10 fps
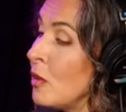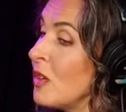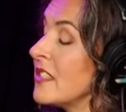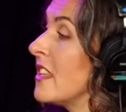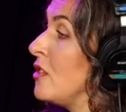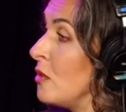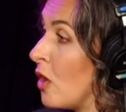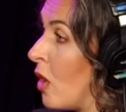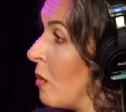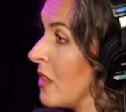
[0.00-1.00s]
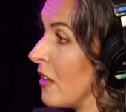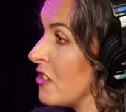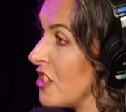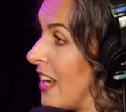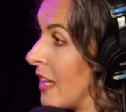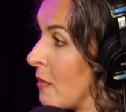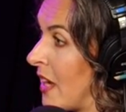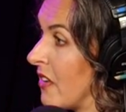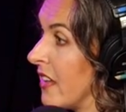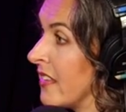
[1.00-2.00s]
the ones that do go home with their genetic
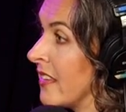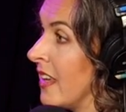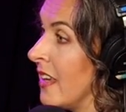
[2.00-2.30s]
parents.